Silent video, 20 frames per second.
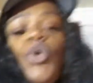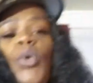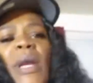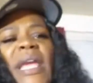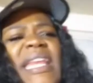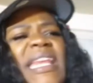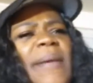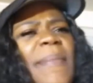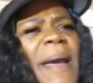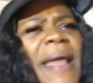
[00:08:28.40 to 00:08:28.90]

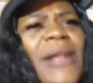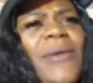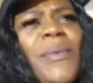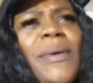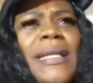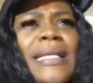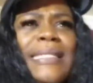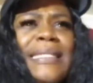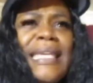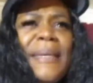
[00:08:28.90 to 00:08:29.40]
anybody
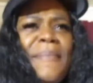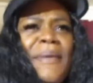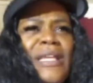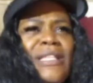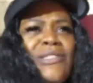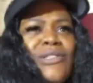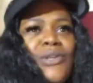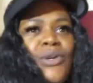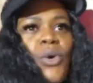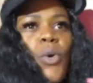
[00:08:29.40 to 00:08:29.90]
want to see me
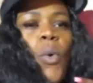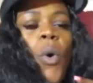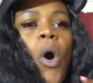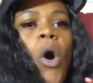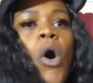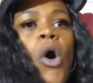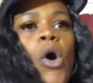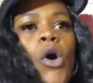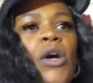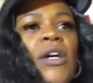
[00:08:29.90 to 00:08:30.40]
do
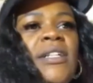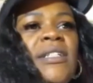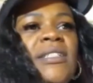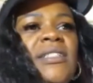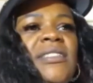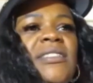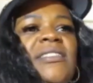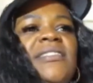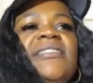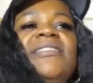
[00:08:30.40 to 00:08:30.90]

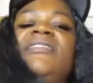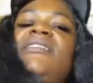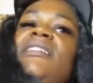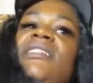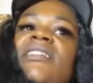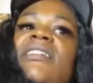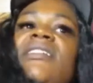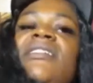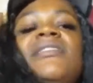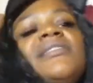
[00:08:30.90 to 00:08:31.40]

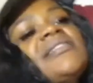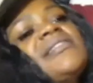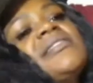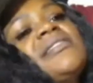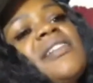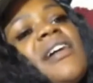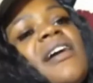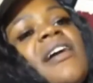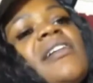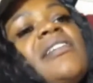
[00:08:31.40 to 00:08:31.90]

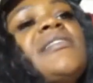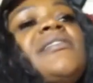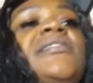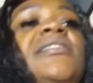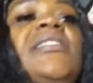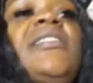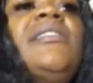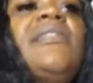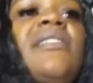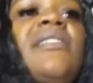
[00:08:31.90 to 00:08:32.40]
TikTok? Okay,